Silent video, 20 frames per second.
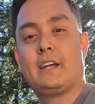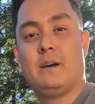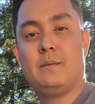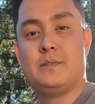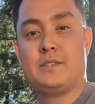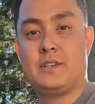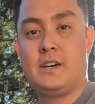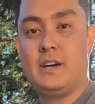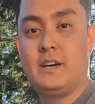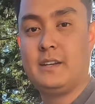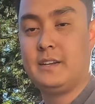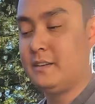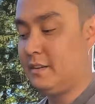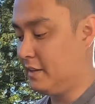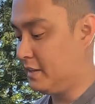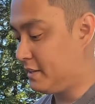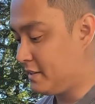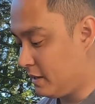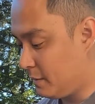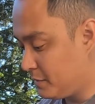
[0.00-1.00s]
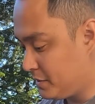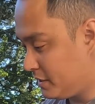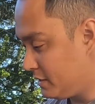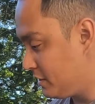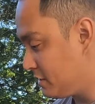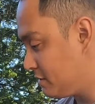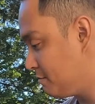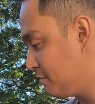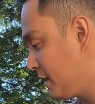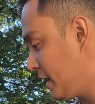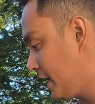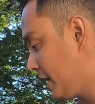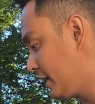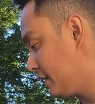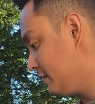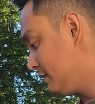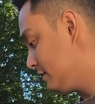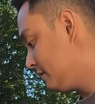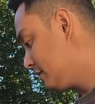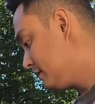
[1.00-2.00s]
it comes in this
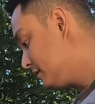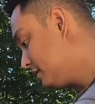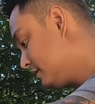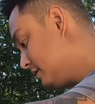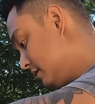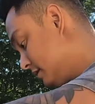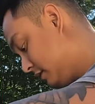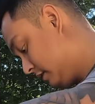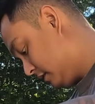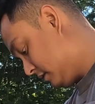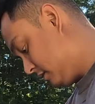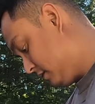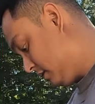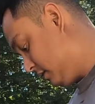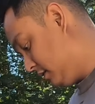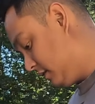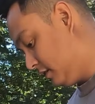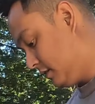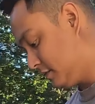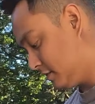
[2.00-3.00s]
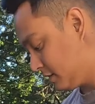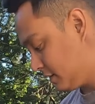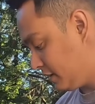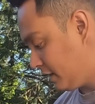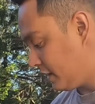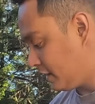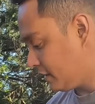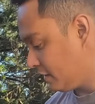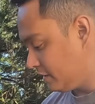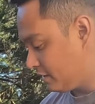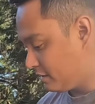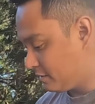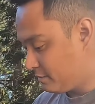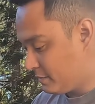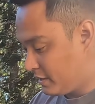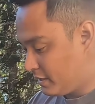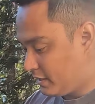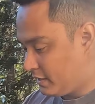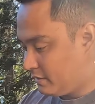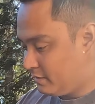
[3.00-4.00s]
bag. It's a carry-on
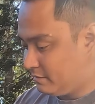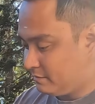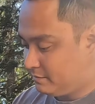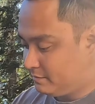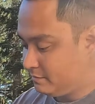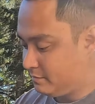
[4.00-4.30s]
bag.